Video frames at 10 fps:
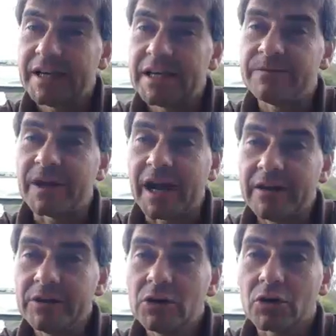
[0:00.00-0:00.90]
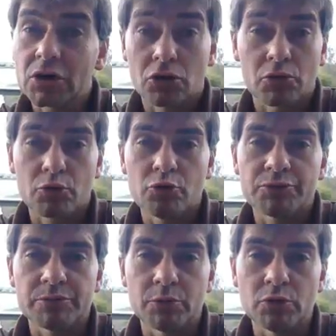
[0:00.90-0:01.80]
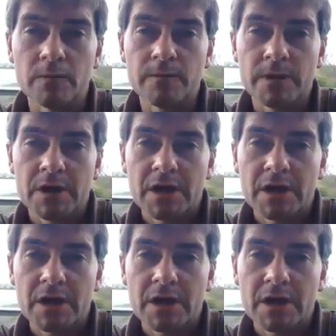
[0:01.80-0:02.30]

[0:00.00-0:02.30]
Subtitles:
if you haven't got a lot of room to move,